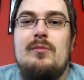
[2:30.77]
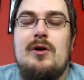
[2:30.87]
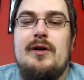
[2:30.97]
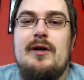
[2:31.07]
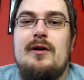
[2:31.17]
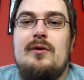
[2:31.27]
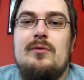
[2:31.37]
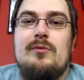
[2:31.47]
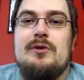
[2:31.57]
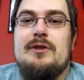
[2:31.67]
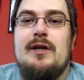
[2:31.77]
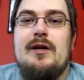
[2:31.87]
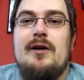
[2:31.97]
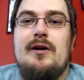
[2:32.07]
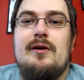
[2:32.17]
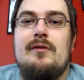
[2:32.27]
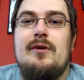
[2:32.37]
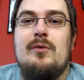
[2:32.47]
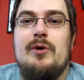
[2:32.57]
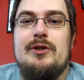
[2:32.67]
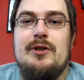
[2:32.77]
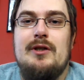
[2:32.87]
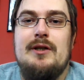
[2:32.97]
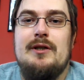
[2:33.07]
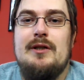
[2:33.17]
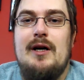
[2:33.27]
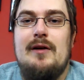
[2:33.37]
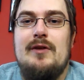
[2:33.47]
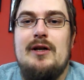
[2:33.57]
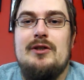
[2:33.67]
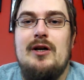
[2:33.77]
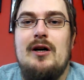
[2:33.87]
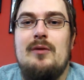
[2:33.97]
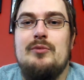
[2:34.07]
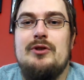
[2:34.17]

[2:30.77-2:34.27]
Parnell was there originally to have that job,